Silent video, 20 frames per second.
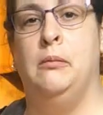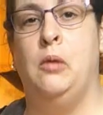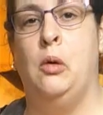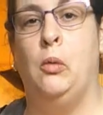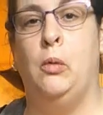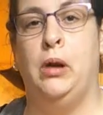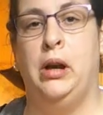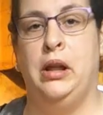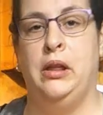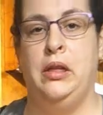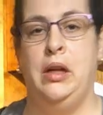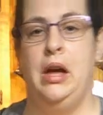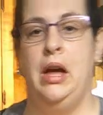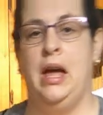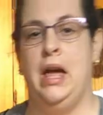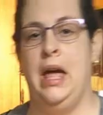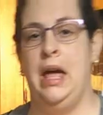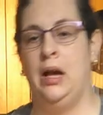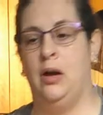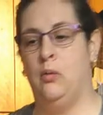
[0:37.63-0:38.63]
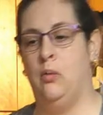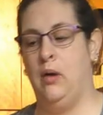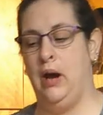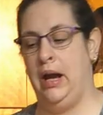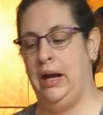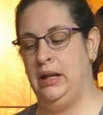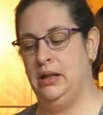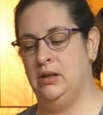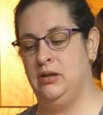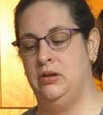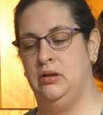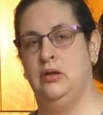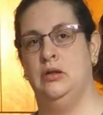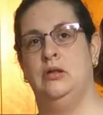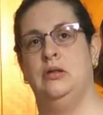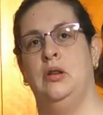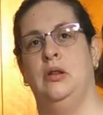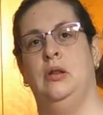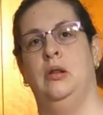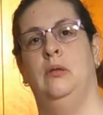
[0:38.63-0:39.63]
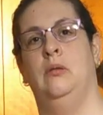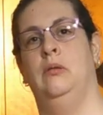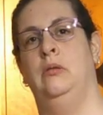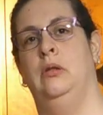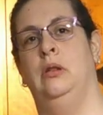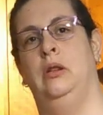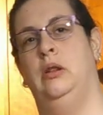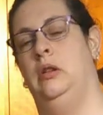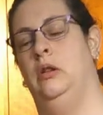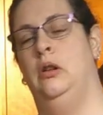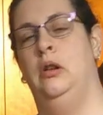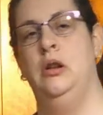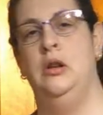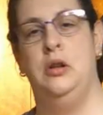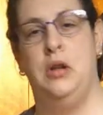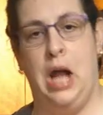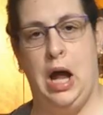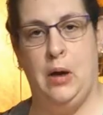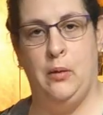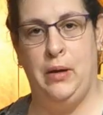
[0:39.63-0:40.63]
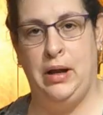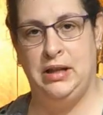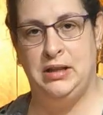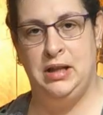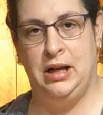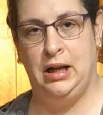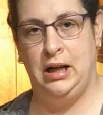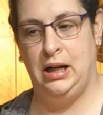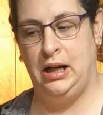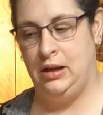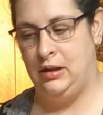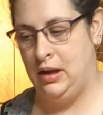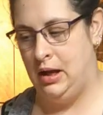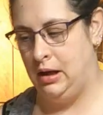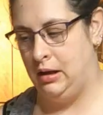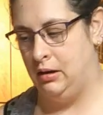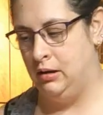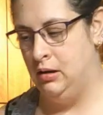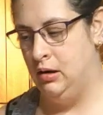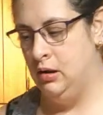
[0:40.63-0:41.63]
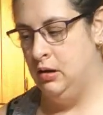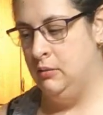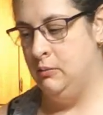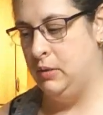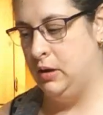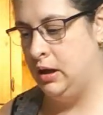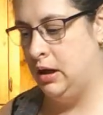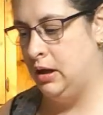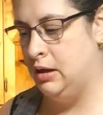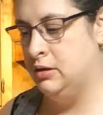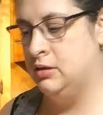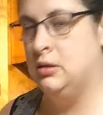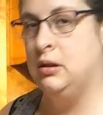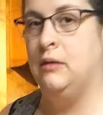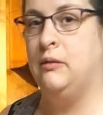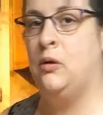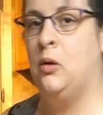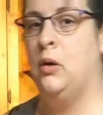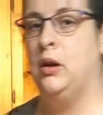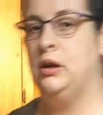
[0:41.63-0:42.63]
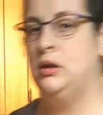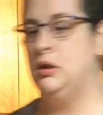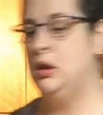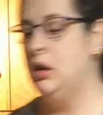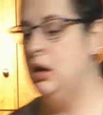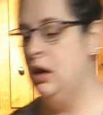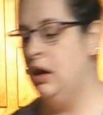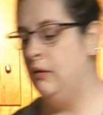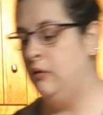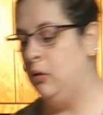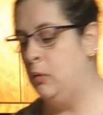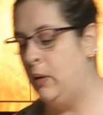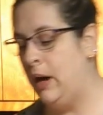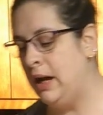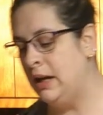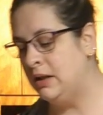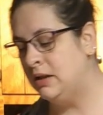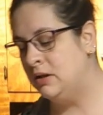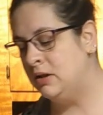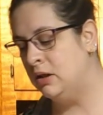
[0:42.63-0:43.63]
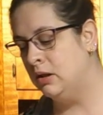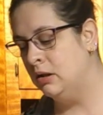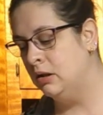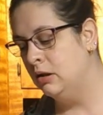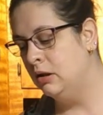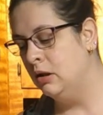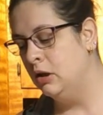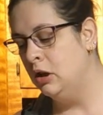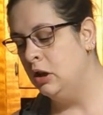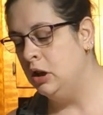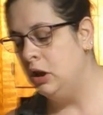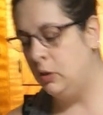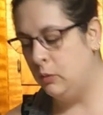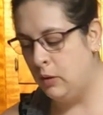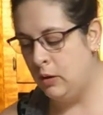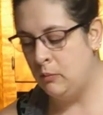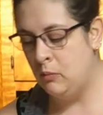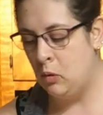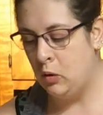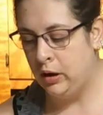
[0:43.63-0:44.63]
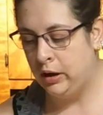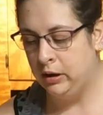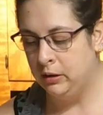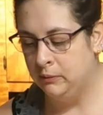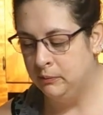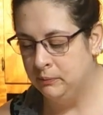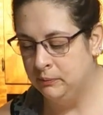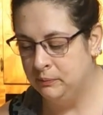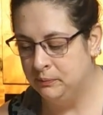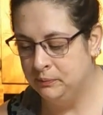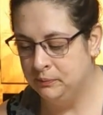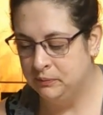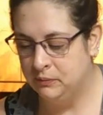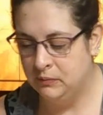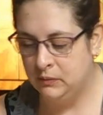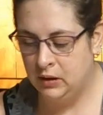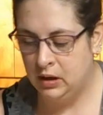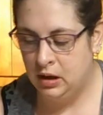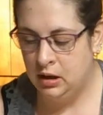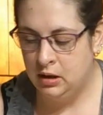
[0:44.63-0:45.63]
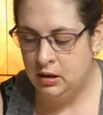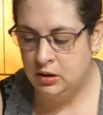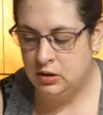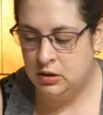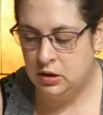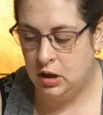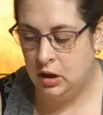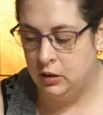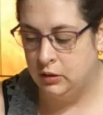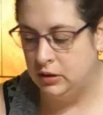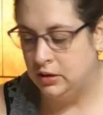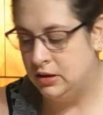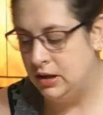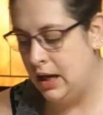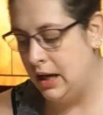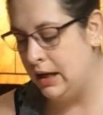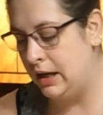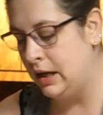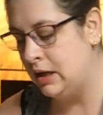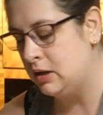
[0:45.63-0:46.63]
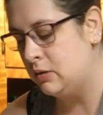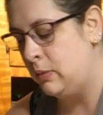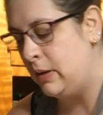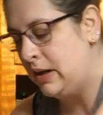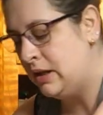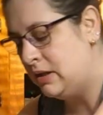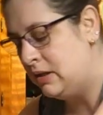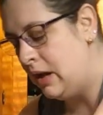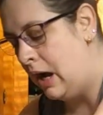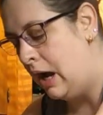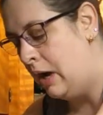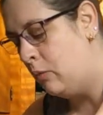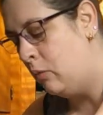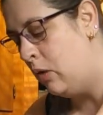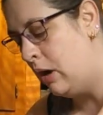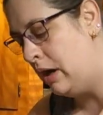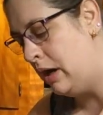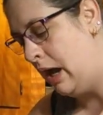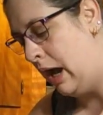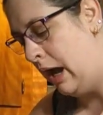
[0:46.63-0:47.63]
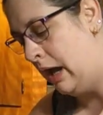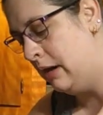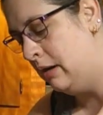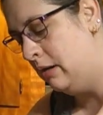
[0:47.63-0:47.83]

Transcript: one of the egg whites, so that you're not wasting anything. Because, of course, if you waste, you want more. So the saying is, waste not, want not.